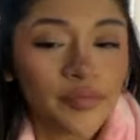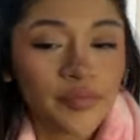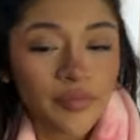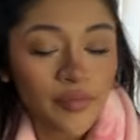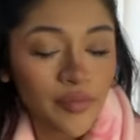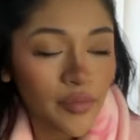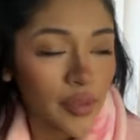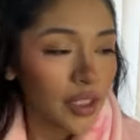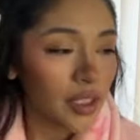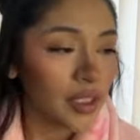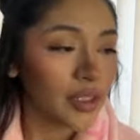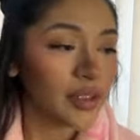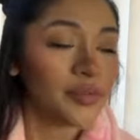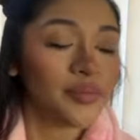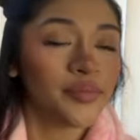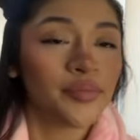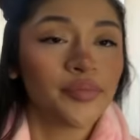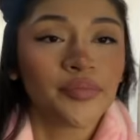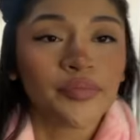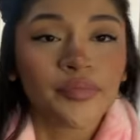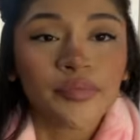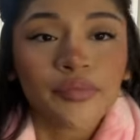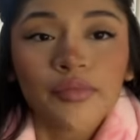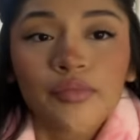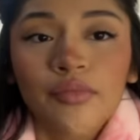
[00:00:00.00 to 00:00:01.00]
But
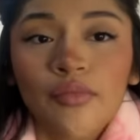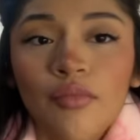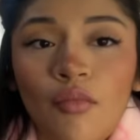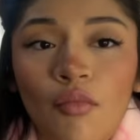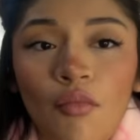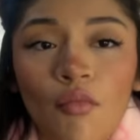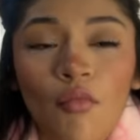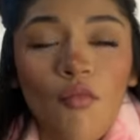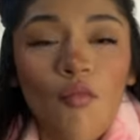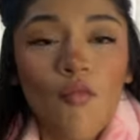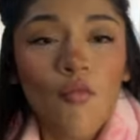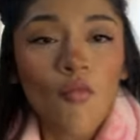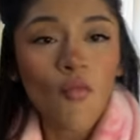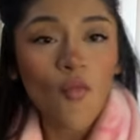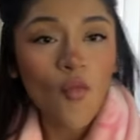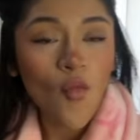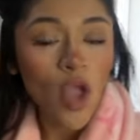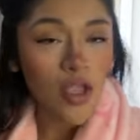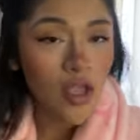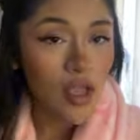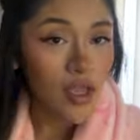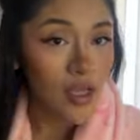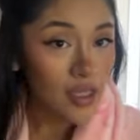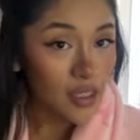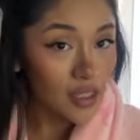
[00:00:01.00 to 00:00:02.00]

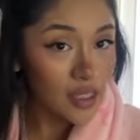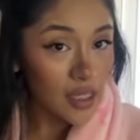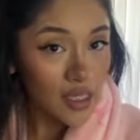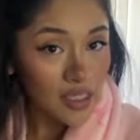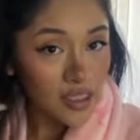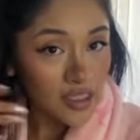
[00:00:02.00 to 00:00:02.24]
yeah,